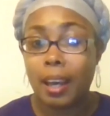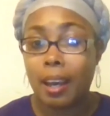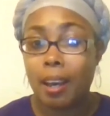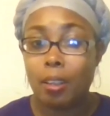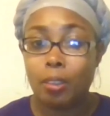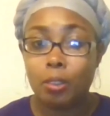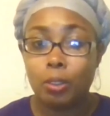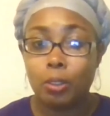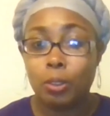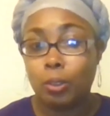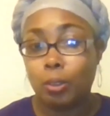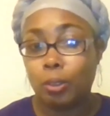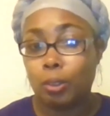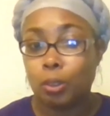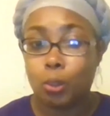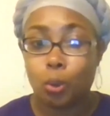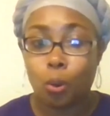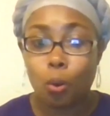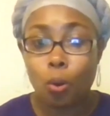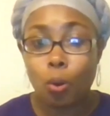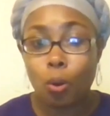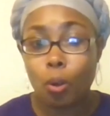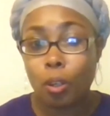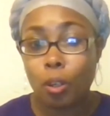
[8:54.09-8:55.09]
how your
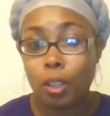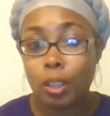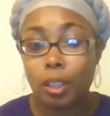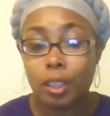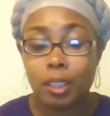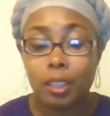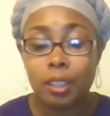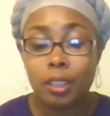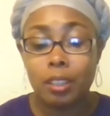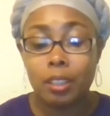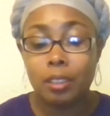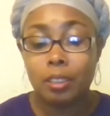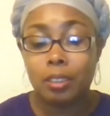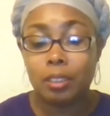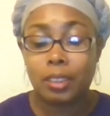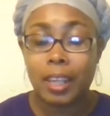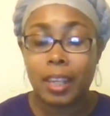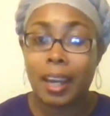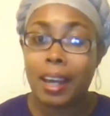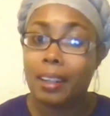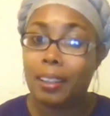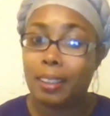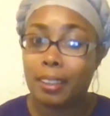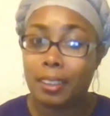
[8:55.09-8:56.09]
score is
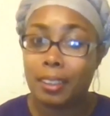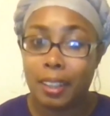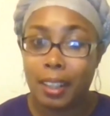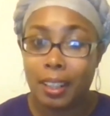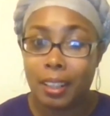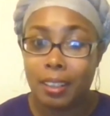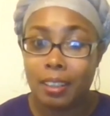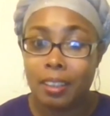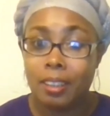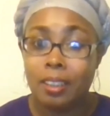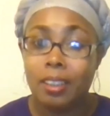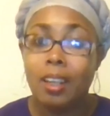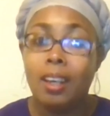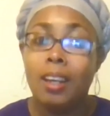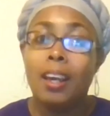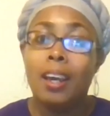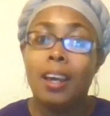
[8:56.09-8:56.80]
calculated,